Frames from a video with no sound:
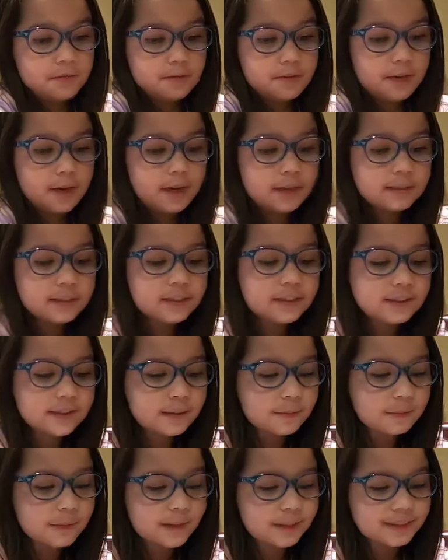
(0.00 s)
I see
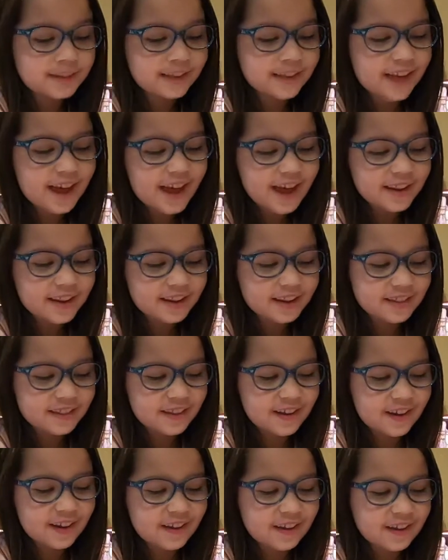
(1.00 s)
someone's head in
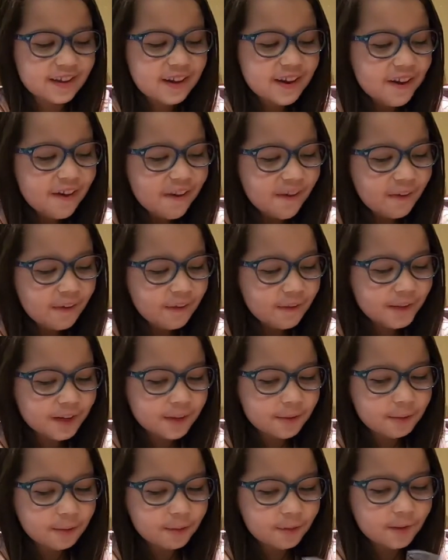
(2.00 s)
there. Oh, and
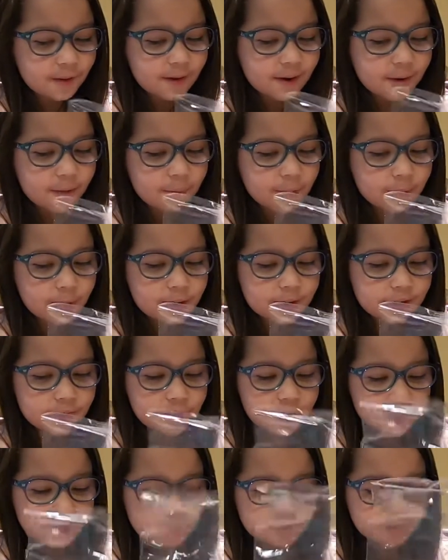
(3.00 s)
a, a
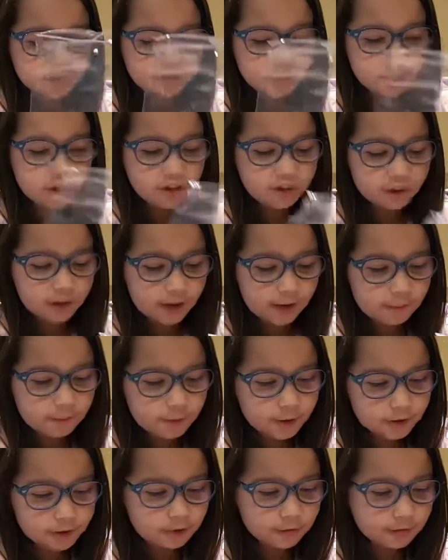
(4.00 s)
$100. I
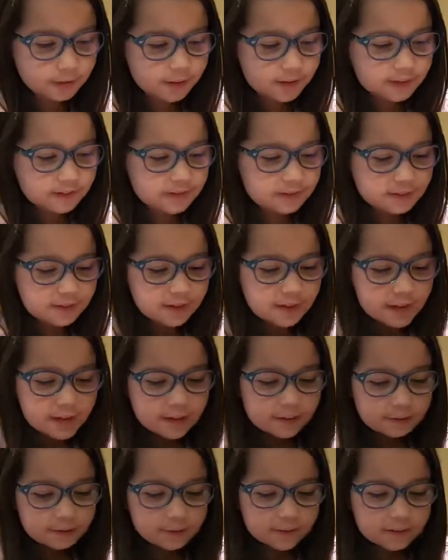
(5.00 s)
wonder if this,
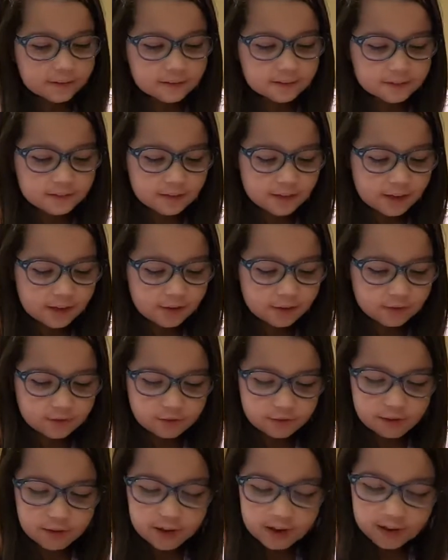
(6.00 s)
if this is
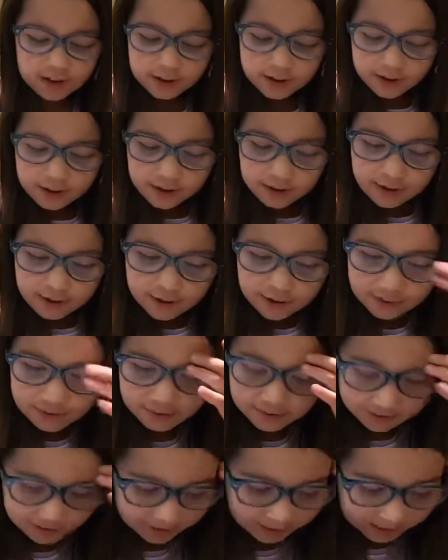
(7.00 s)
Andrea.
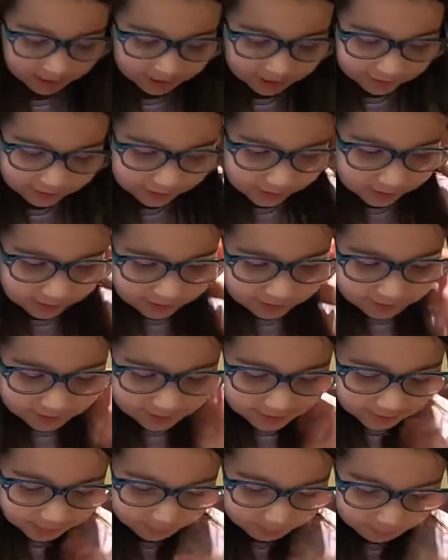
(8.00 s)
Okay, and
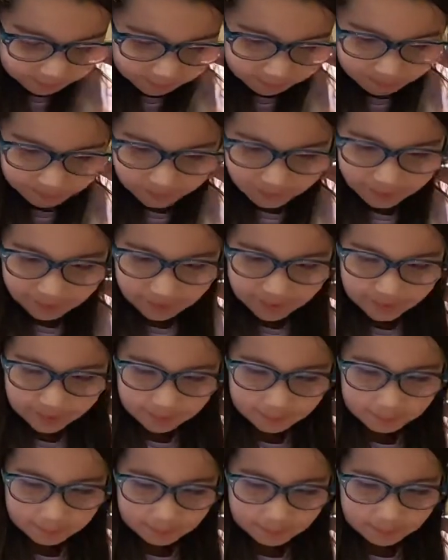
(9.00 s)
step
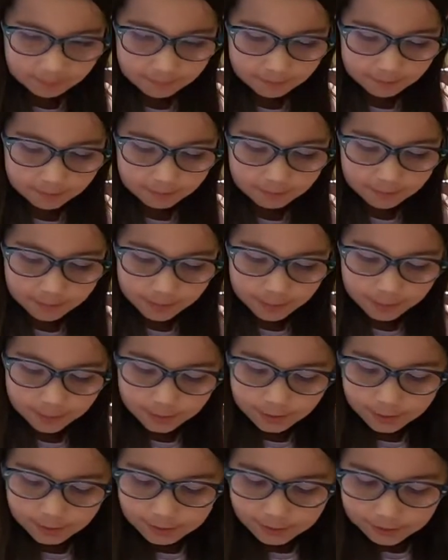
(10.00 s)
number
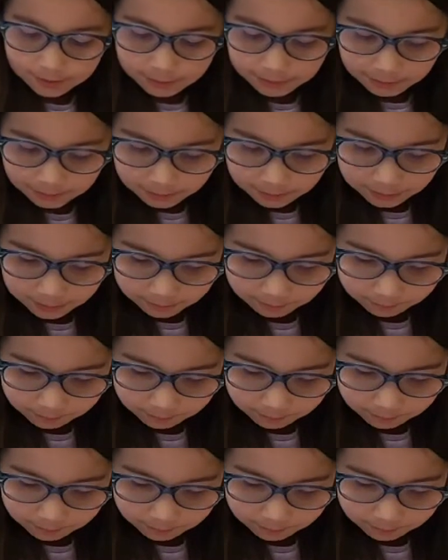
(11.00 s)
two.